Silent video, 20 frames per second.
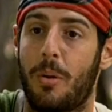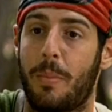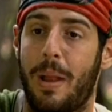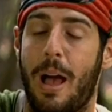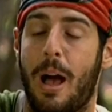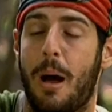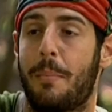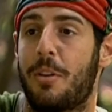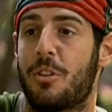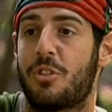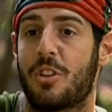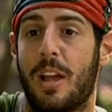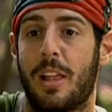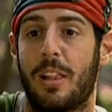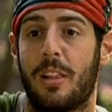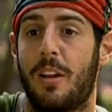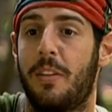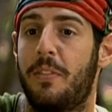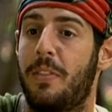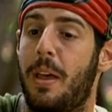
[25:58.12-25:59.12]
about how much I
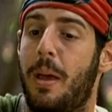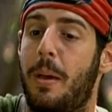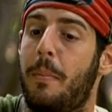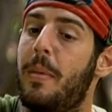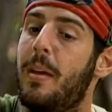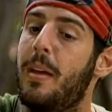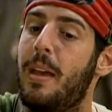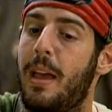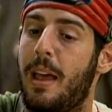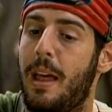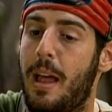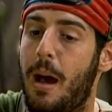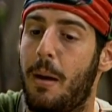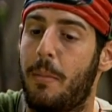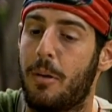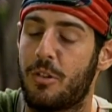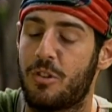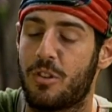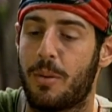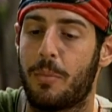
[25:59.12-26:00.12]
love them and how
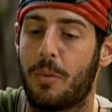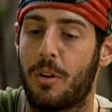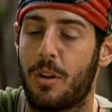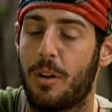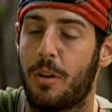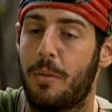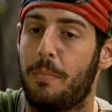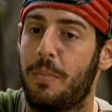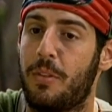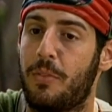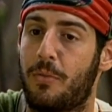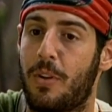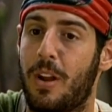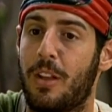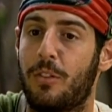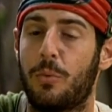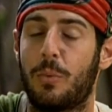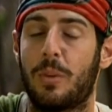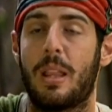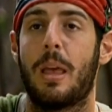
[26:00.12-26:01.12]
much I'm gonna be
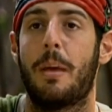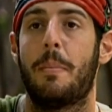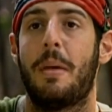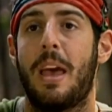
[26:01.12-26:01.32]
friends with them